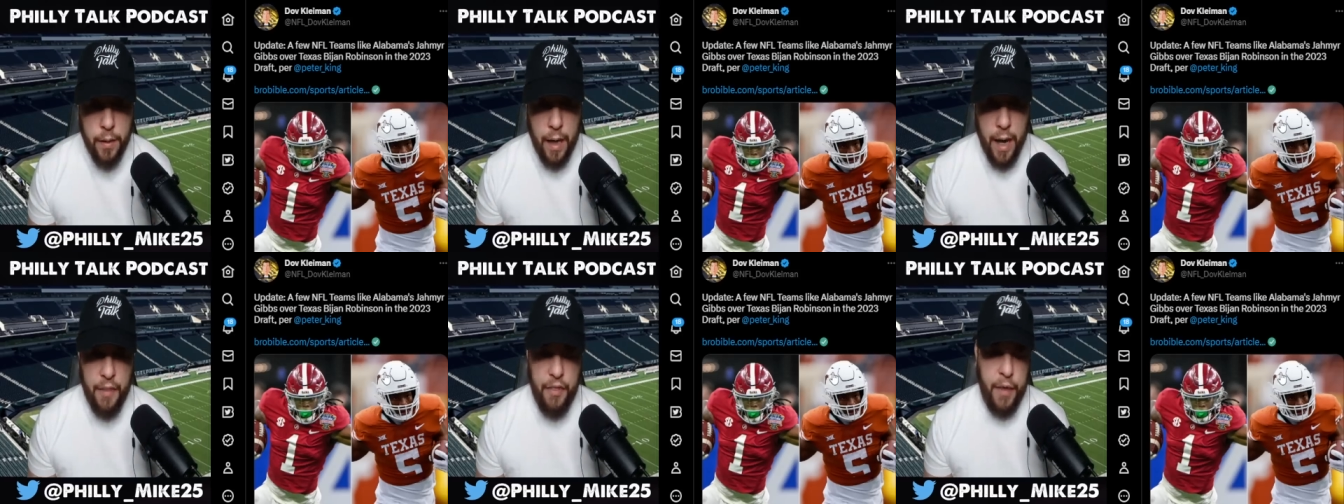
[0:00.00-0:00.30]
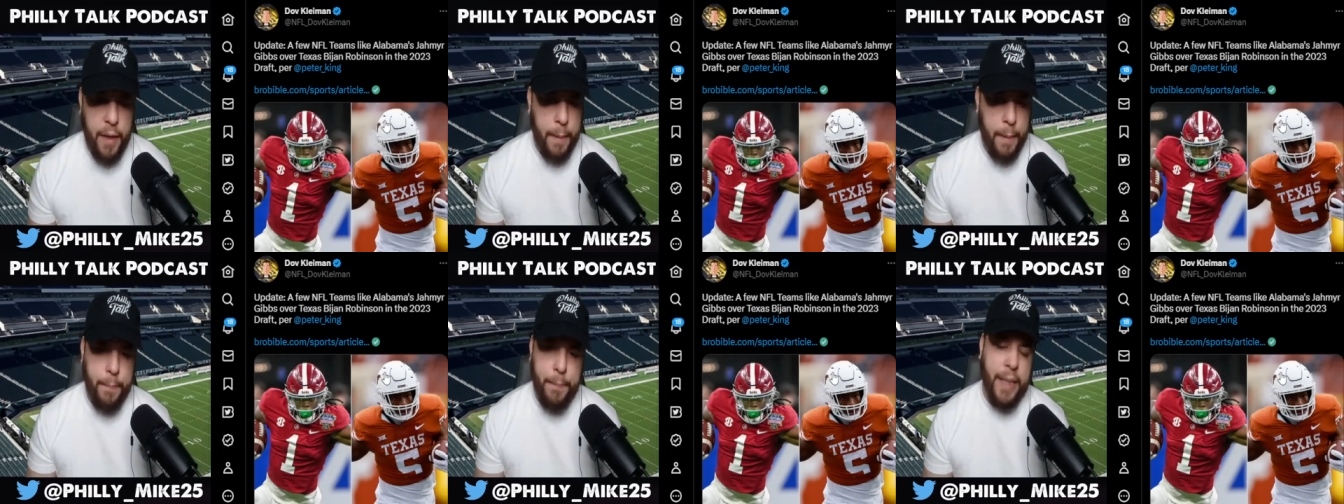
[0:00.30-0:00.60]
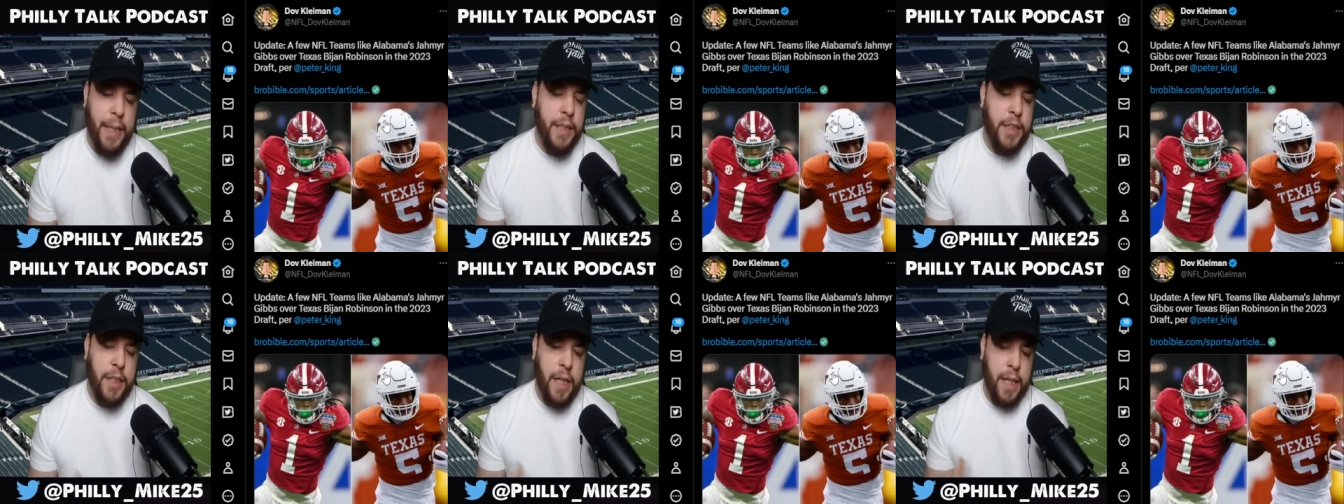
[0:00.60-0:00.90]
I think
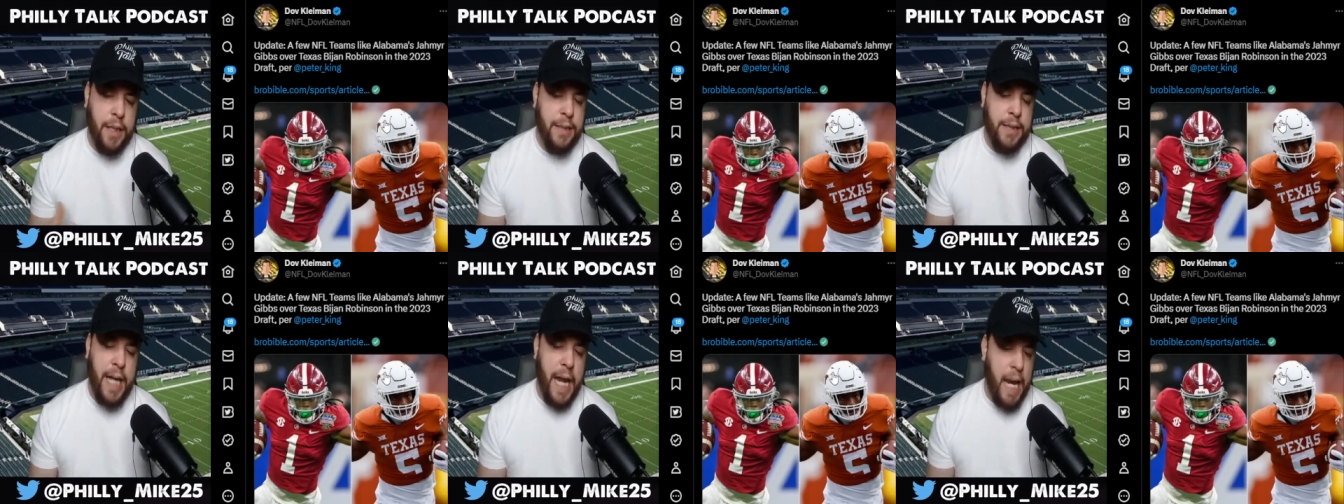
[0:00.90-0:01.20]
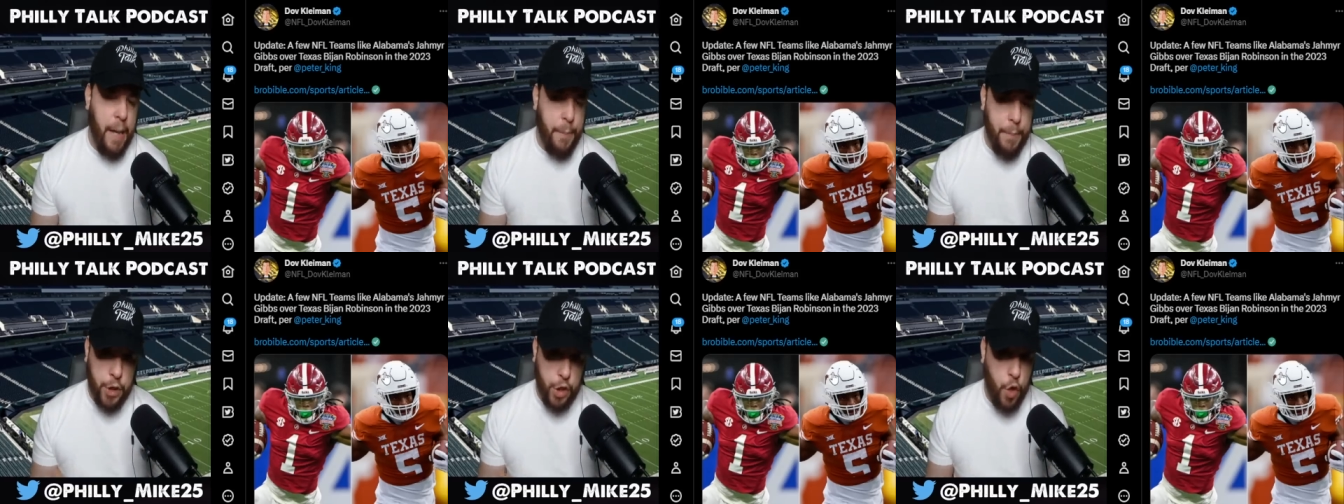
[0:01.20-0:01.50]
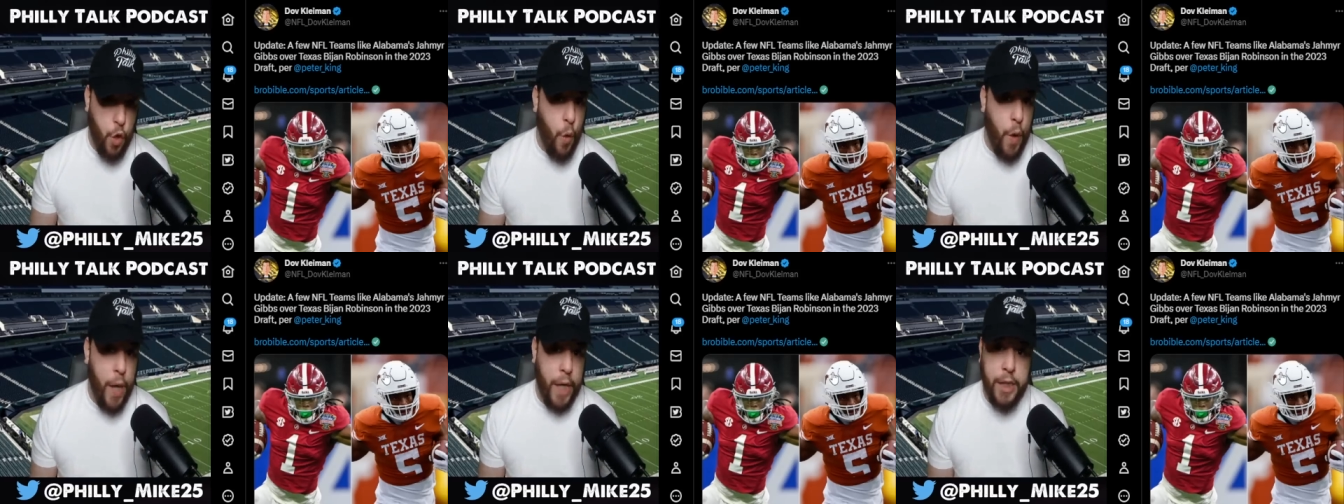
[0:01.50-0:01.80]
Bijan's game is
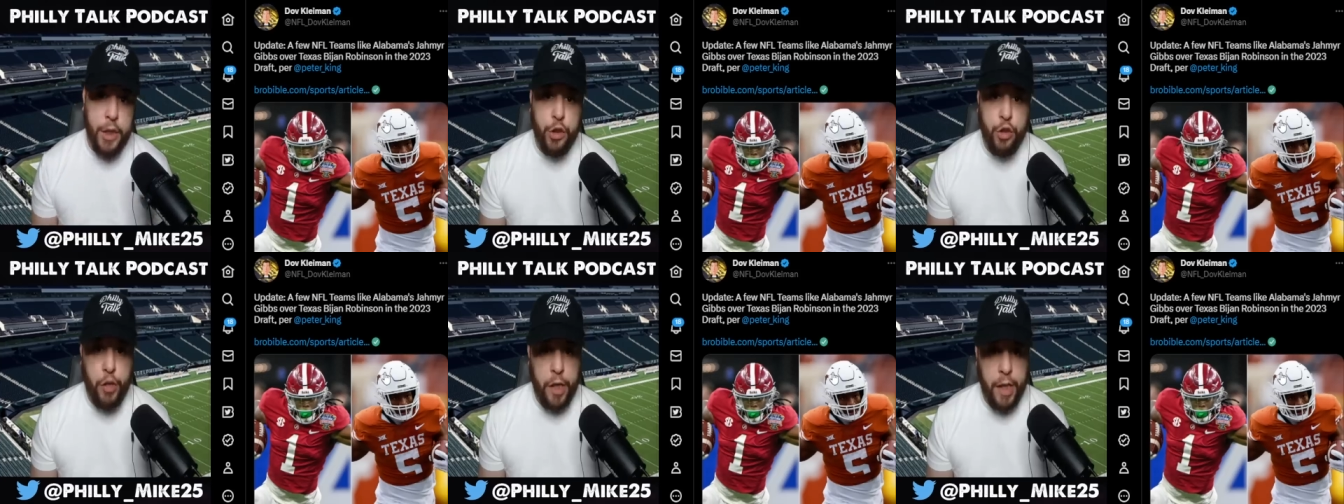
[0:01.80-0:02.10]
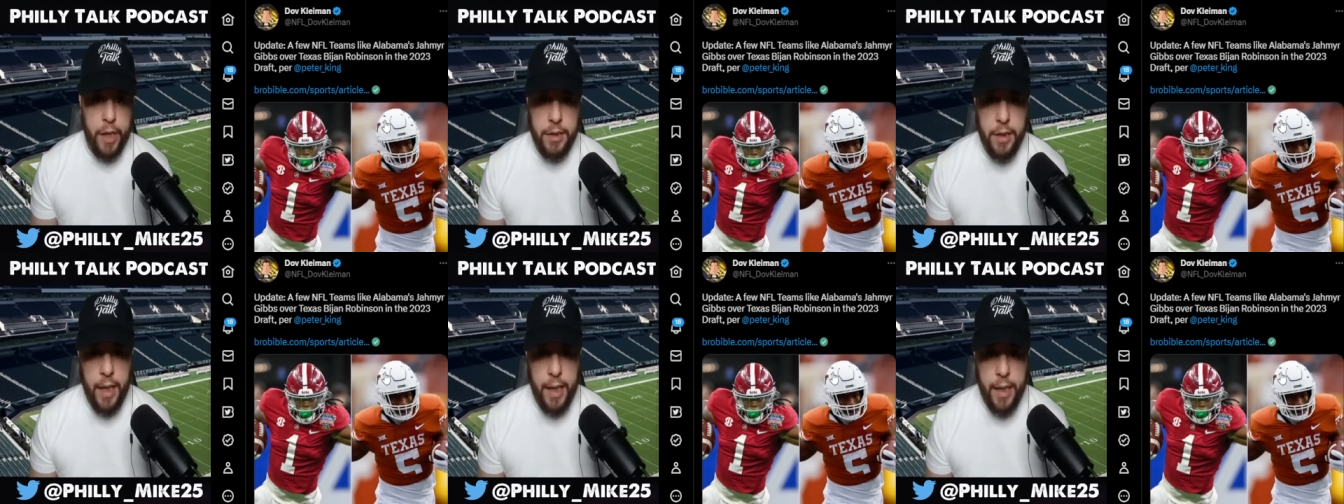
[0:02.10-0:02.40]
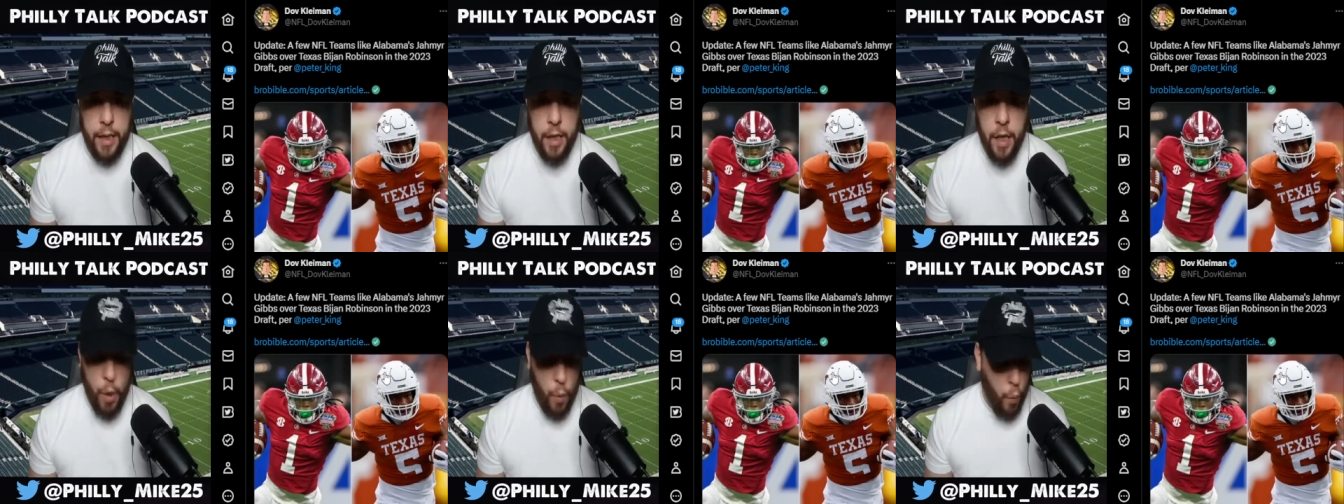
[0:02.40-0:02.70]
going to
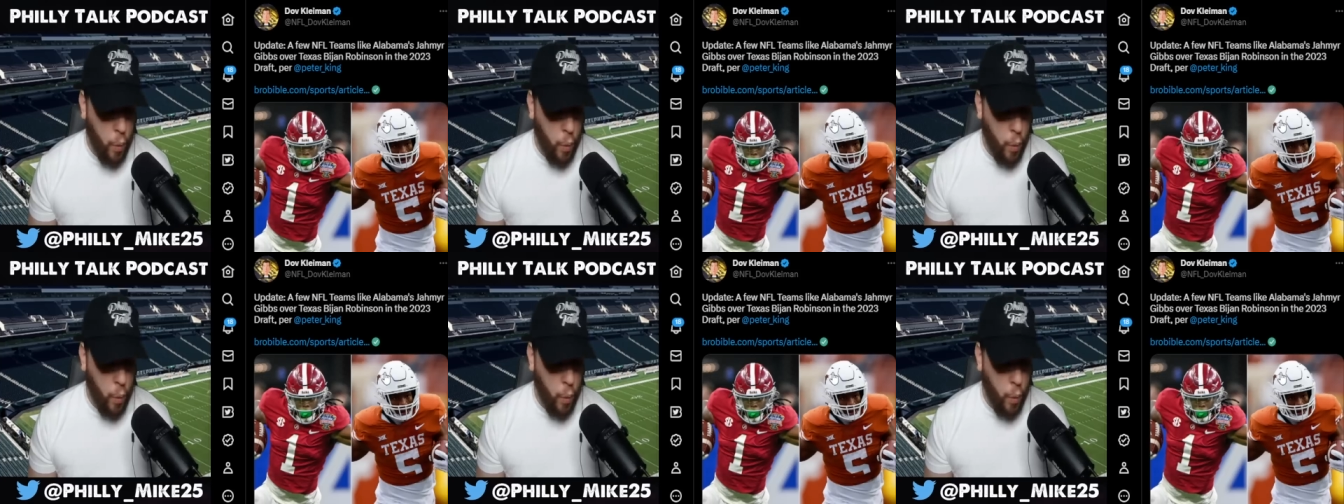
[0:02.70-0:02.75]
translate.